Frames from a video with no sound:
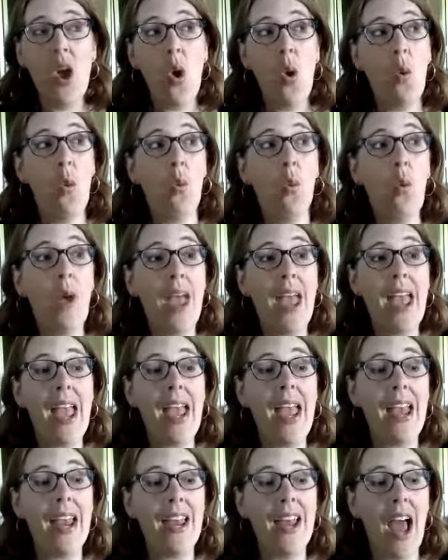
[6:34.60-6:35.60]

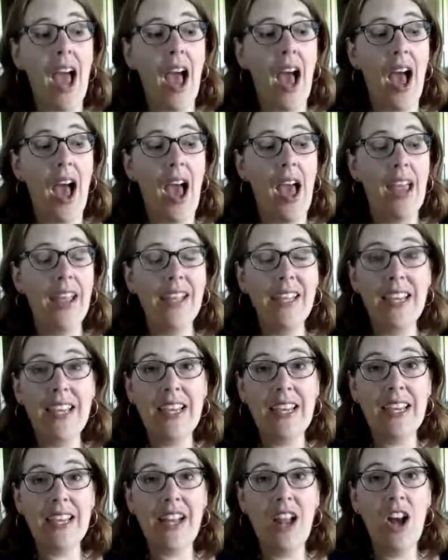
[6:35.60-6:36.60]
when I
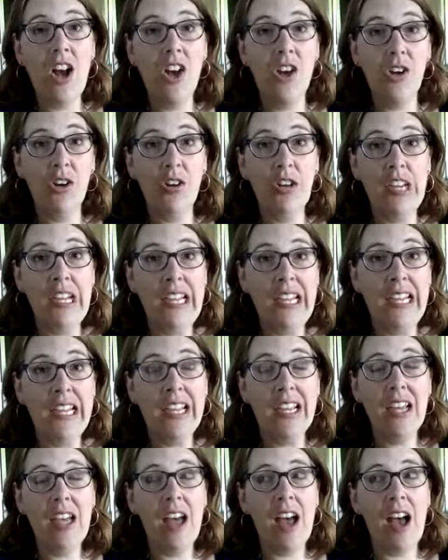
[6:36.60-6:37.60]
get hungry,
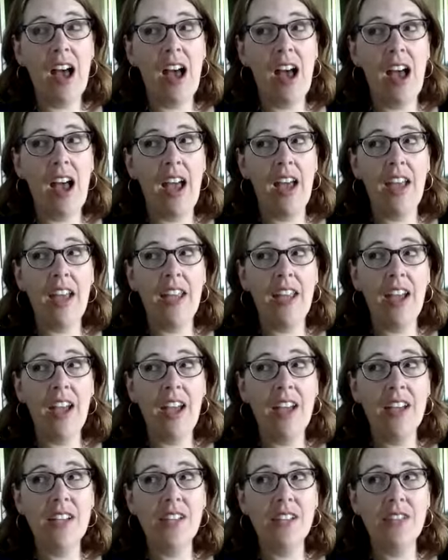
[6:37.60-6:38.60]
I
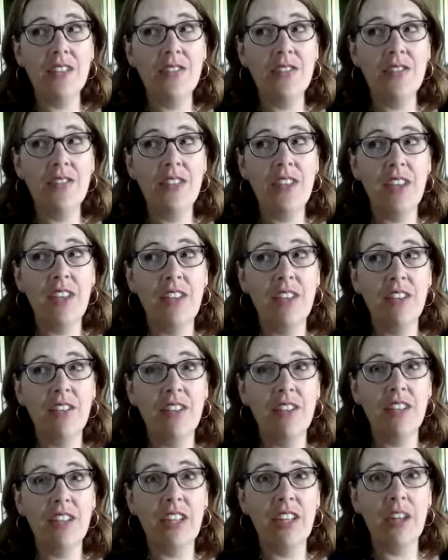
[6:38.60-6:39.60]
kind of get
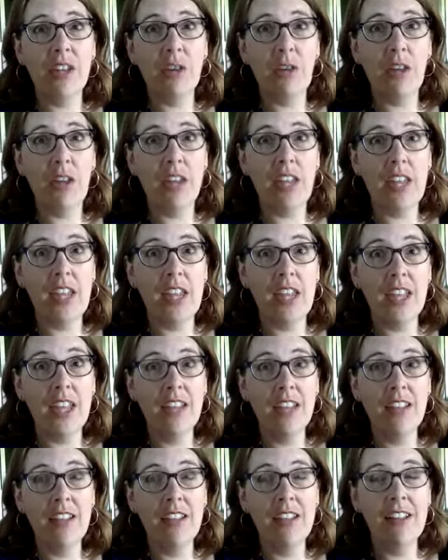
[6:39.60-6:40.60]
really cranky.
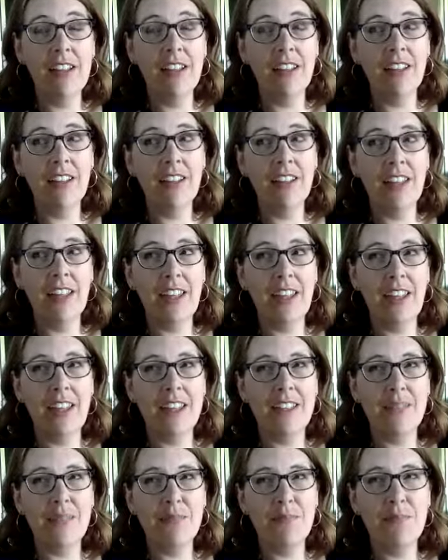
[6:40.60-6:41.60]
Like
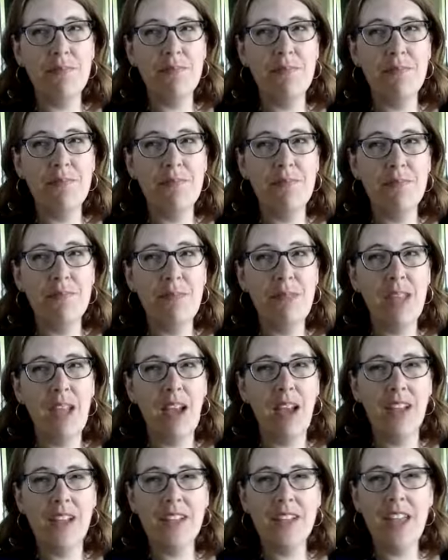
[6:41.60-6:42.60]
it's
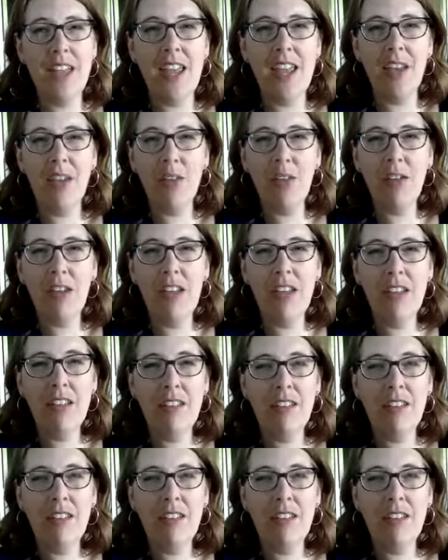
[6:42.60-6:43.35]
beyond hangry.